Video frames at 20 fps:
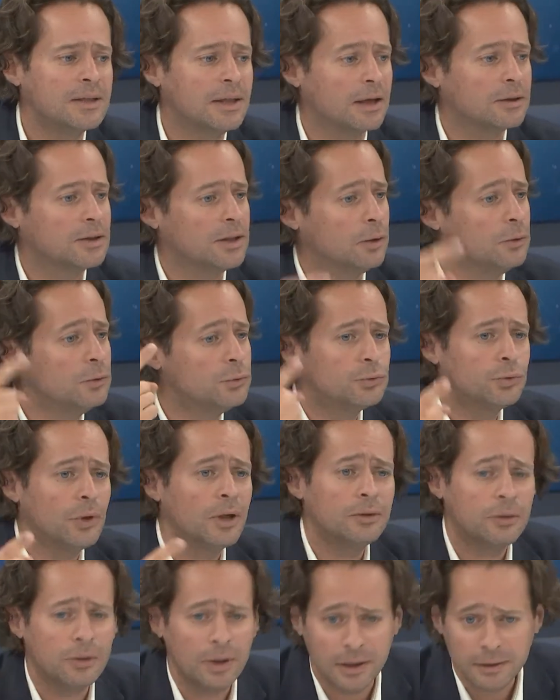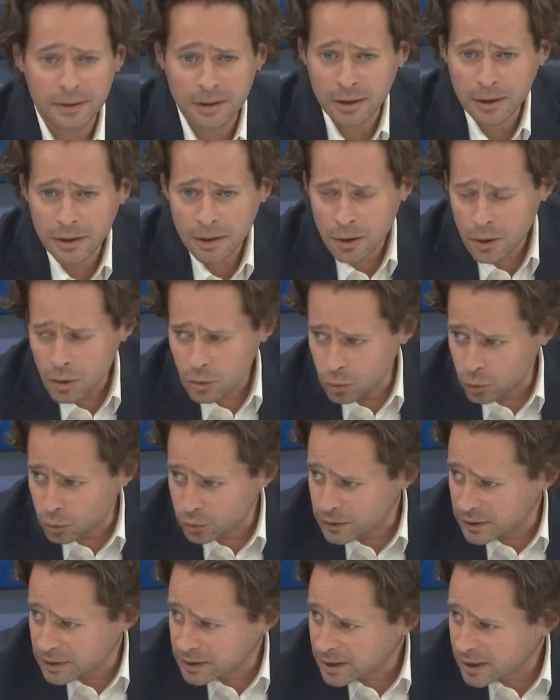where you have an annual
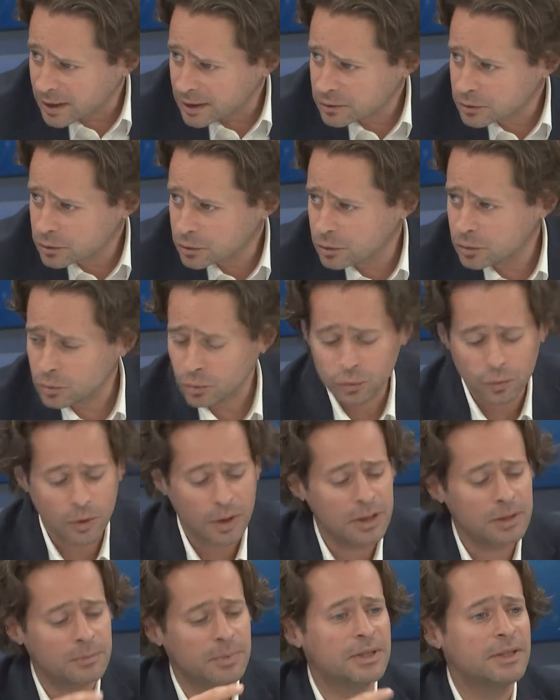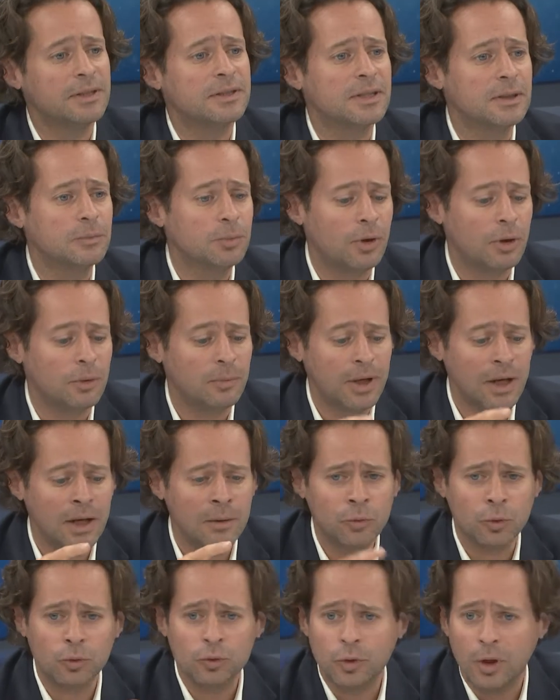appraisal. Once a year, you
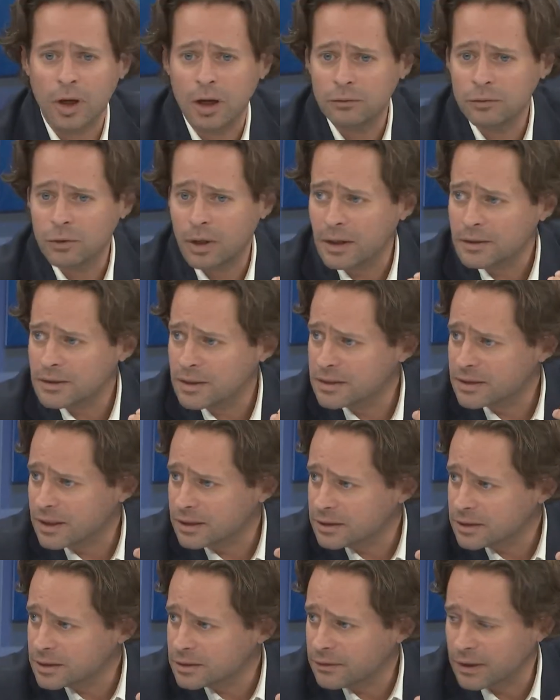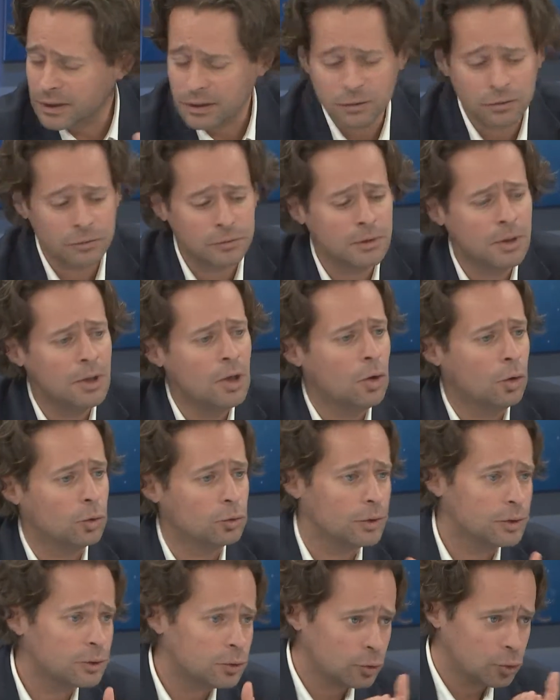decree that, okay, let's explain
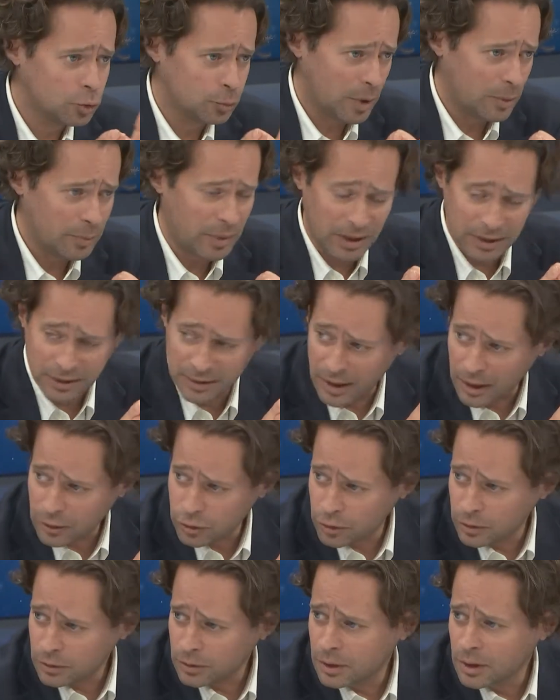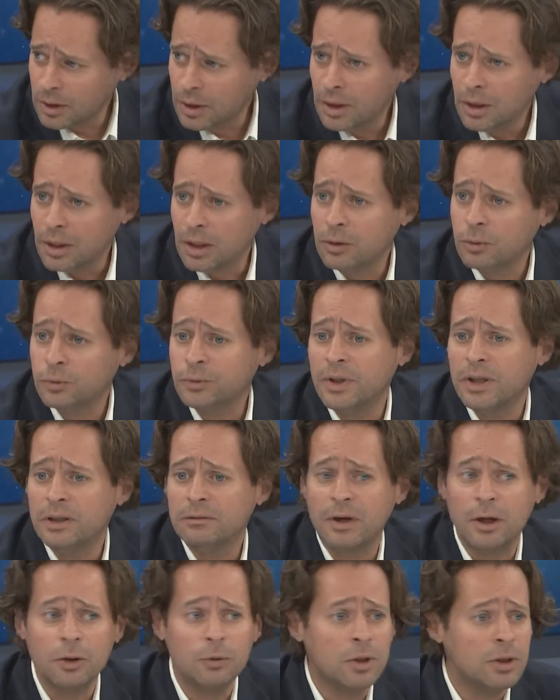your problems. Let's
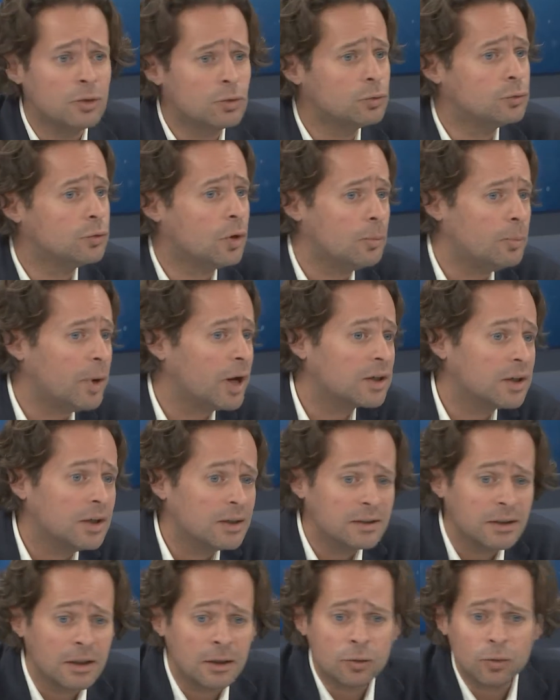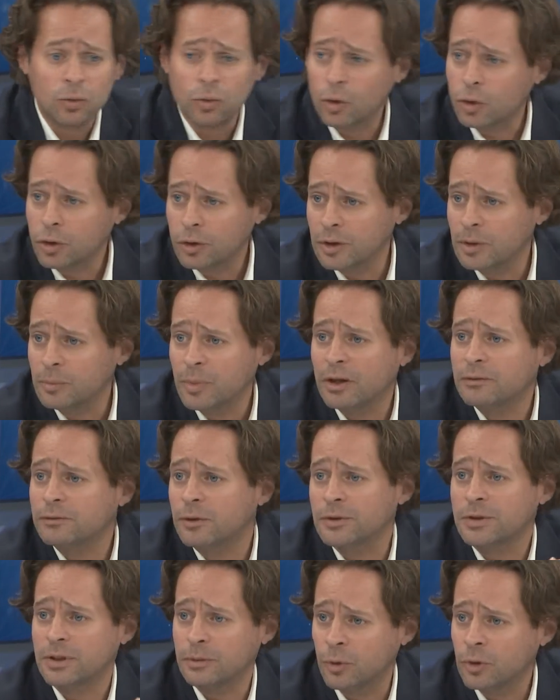explain how you're satisfied. You
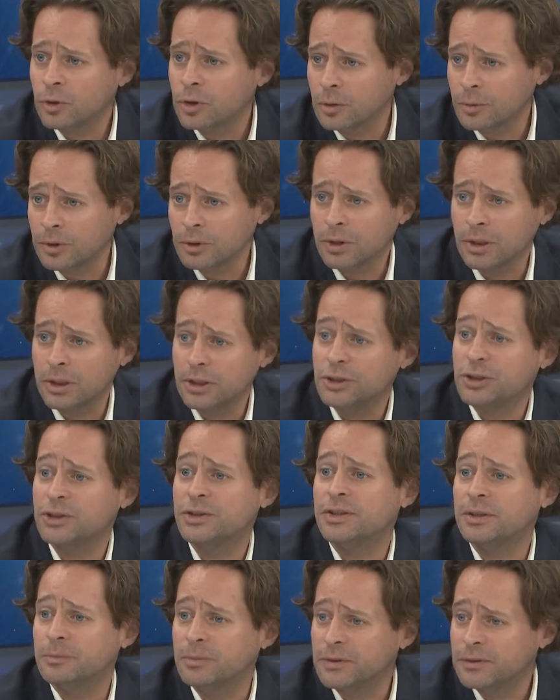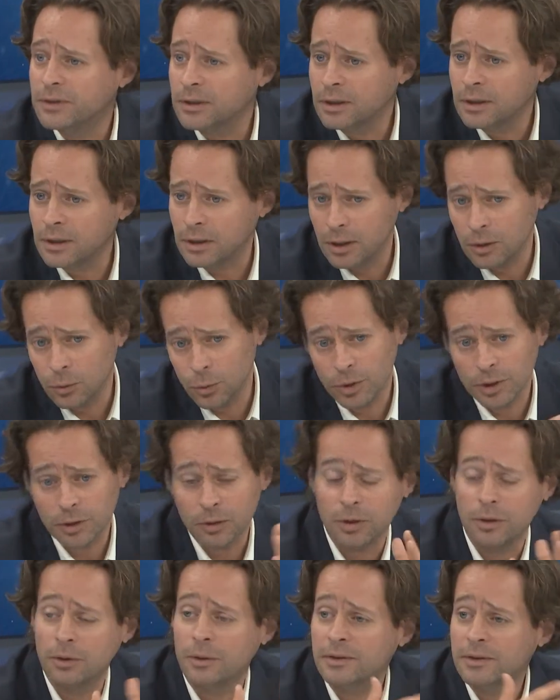don't talk about money. And often this is something that
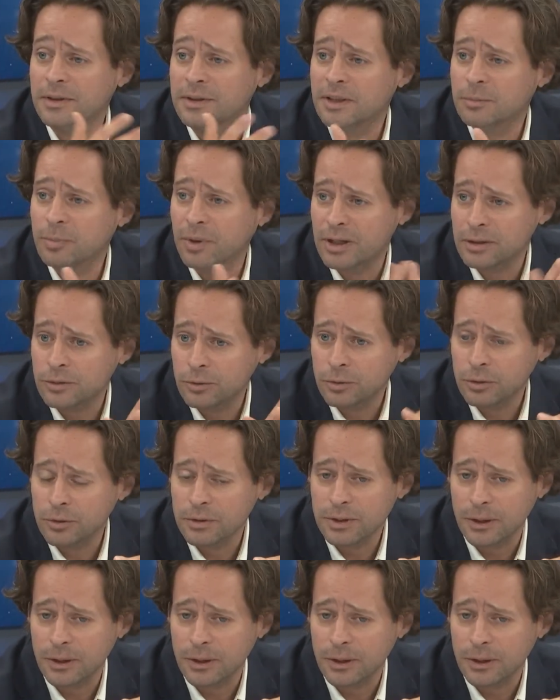you do with somebody